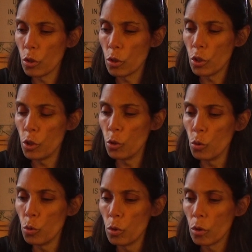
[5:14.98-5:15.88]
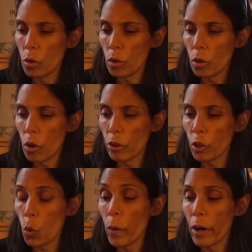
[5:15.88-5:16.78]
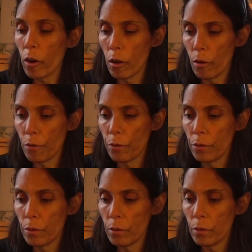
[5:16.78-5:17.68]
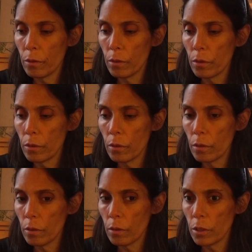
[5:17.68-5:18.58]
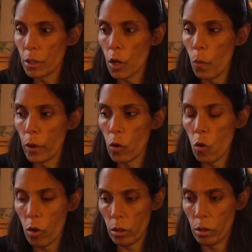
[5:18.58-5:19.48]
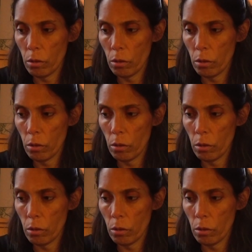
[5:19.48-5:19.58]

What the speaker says: you aren't aware of is going on.